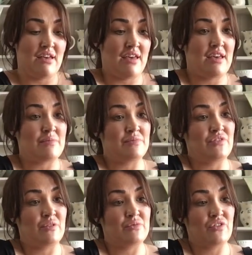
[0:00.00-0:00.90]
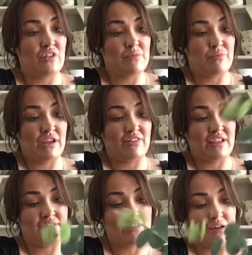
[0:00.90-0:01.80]
So I'm just going to break
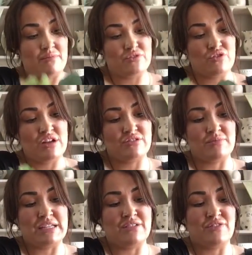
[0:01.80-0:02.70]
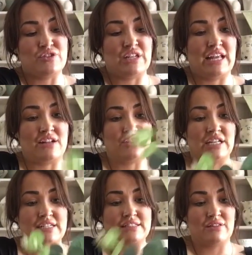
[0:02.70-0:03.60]
these up. Try and do them individually,
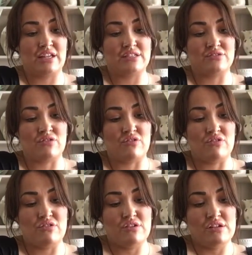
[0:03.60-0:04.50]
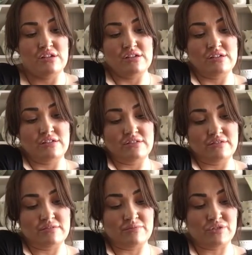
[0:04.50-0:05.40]
actually, so that it's not,
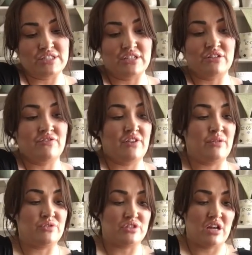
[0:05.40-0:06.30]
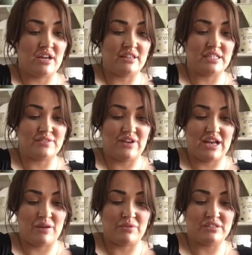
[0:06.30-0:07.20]
I'm not sitting on the phone just cutting these for
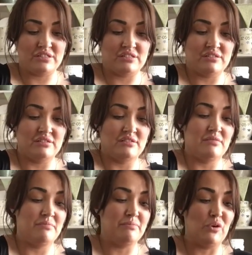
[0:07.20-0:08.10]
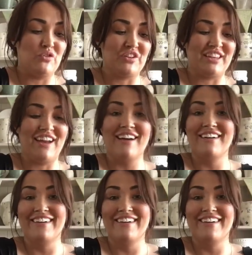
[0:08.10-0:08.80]
hours. Boring ya.